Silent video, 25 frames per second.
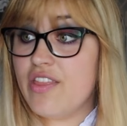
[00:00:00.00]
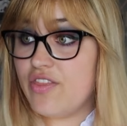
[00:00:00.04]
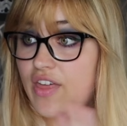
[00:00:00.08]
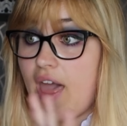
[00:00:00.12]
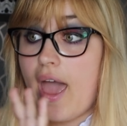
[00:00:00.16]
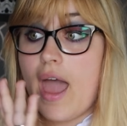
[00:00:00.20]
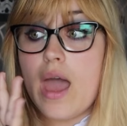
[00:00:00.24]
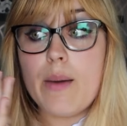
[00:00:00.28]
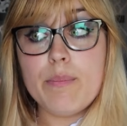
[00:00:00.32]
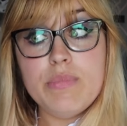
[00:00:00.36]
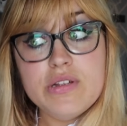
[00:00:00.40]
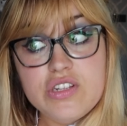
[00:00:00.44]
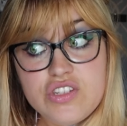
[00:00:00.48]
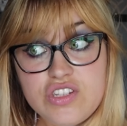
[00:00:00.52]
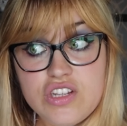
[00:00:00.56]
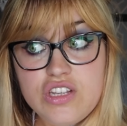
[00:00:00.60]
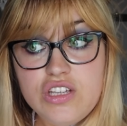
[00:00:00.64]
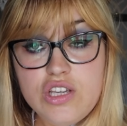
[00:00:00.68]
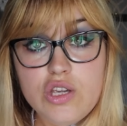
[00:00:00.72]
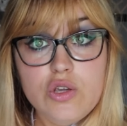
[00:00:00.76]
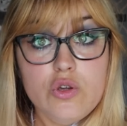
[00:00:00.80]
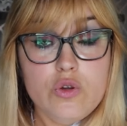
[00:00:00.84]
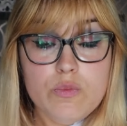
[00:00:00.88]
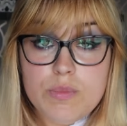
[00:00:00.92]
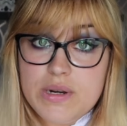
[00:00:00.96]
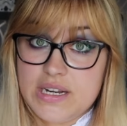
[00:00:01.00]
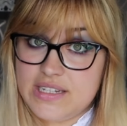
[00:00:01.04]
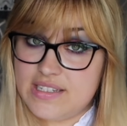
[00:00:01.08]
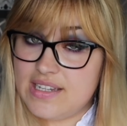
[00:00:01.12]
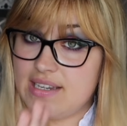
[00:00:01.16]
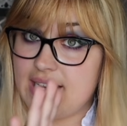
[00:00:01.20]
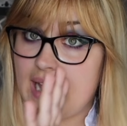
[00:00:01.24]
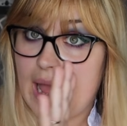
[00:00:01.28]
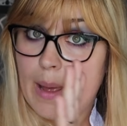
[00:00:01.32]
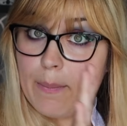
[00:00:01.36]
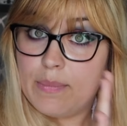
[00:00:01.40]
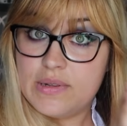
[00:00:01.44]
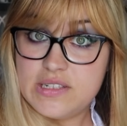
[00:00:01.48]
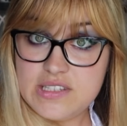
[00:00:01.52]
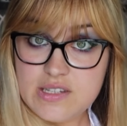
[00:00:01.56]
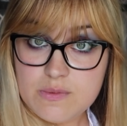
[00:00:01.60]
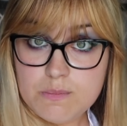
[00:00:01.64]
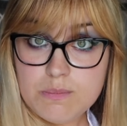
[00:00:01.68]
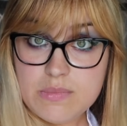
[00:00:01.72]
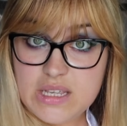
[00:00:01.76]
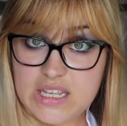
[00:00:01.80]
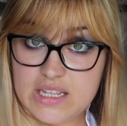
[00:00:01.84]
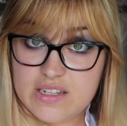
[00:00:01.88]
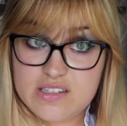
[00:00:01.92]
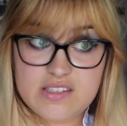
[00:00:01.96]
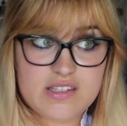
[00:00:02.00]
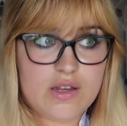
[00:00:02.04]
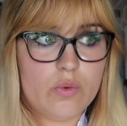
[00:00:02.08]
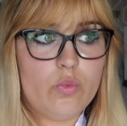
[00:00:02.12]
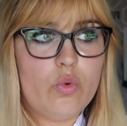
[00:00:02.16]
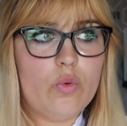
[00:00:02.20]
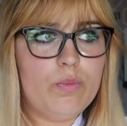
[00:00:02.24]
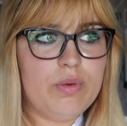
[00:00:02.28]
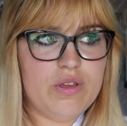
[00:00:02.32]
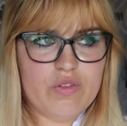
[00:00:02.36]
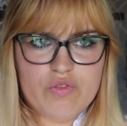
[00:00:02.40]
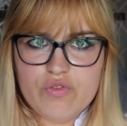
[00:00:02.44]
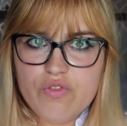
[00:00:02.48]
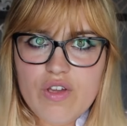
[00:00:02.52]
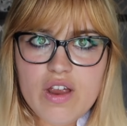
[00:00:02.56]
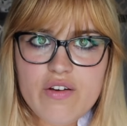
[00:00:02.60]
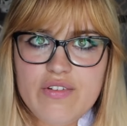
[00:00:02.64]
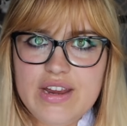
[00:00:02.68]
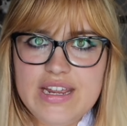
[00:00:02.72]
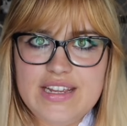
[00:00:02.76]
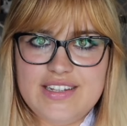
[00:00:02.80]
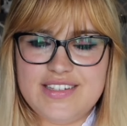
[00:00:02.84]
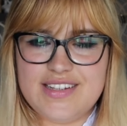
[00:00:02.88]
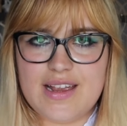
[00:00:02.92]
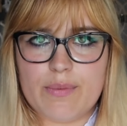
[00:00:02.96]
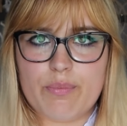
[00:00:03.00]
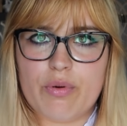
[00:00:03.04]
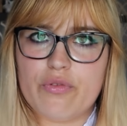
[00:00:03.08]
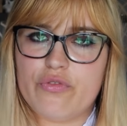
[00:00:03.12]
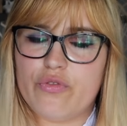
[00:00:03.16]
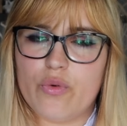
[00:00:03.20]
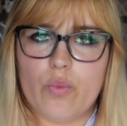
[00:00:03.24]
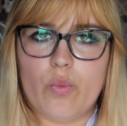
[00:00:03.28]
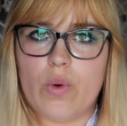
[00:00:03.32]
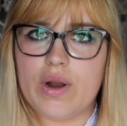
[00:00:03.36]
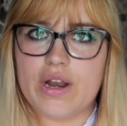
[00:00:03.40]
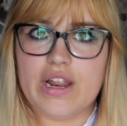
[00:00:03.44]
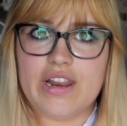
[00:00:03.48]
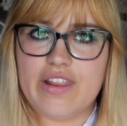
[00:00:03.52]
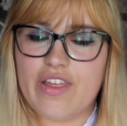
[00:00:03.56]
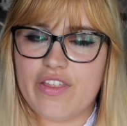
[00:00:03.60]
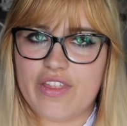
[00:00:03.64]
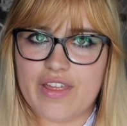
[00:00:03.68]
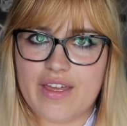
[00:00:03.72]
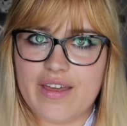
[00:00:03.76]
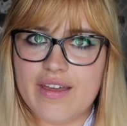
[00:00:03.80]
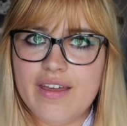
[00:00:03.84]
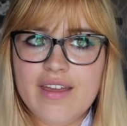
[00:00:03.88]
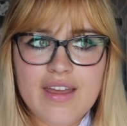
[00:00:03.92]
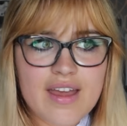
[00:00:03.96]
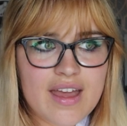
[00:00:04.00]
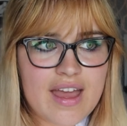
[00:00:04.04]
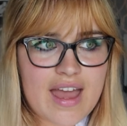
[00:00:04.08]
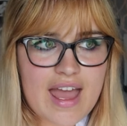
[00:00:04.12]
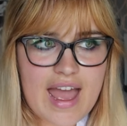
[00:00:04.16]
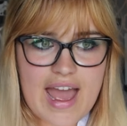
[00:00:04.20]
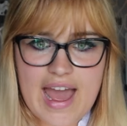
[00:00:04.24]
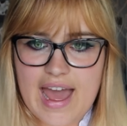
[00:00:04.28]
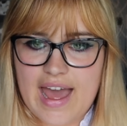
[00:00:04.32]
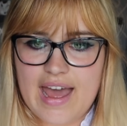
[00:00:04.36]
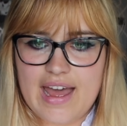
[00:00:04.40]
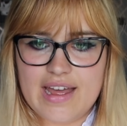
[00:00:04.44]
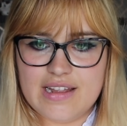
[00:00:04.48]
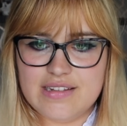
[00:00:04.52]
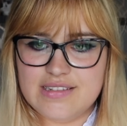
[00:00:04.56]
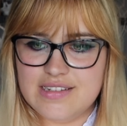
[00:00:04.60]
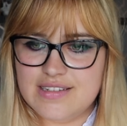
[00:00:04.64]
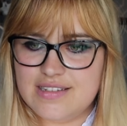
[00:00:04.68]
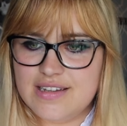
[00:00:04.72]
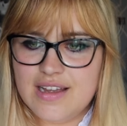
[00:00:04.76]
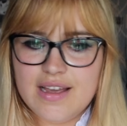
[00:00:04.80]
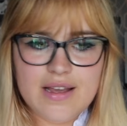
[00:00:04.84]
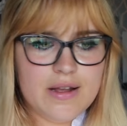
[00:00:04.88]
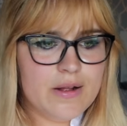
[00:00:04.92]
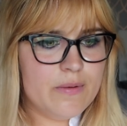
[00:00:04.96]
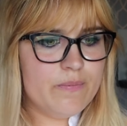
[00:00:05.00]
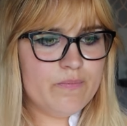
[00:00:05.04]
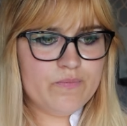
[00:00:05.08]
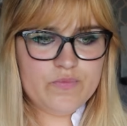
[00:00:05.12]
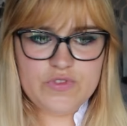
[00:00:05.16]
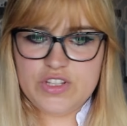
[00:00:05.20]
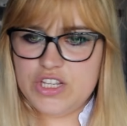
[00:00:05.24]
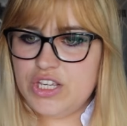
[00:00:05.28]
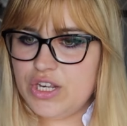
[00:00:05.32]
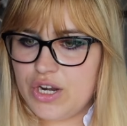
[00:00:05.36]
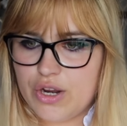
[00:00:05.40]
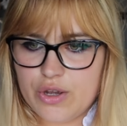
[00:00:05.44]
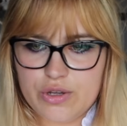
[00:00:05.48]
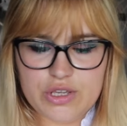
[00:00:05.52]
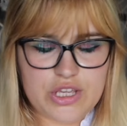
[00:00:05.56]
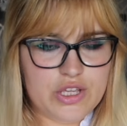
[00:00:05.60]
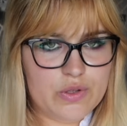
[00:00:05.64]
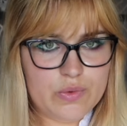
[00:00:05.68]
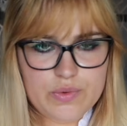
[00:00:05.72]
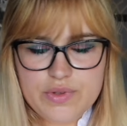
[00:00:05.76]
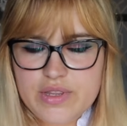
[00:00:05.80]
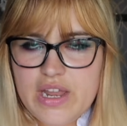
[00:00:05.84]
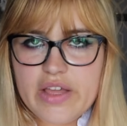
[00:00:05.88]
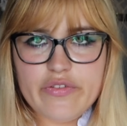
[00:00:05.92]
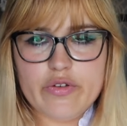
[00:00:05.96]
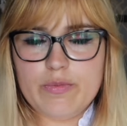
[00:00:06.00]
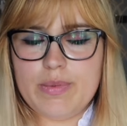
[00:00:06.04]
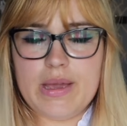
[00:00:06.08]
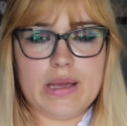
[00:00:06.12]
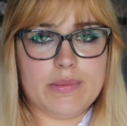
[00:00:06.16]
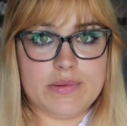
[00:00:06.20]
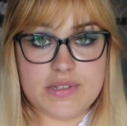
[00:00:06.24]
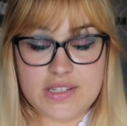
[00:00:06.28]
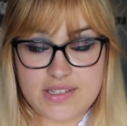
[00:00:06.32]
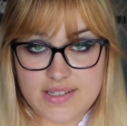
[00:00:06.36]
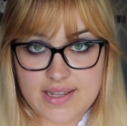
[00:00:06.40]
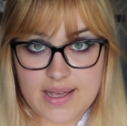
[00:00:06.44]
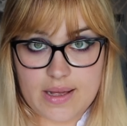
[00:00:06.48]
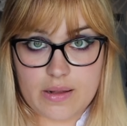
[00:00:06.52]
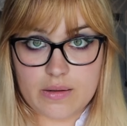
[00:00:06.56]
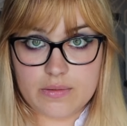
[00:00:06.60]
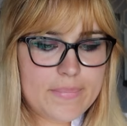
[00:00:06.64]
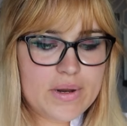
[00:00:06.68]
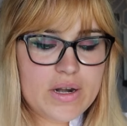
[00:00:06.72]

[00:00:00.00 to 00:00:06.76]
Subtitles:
That happened to you, but it didn't happen to me, so we'll be very separate from one another and, you know, you'll never be able to tell.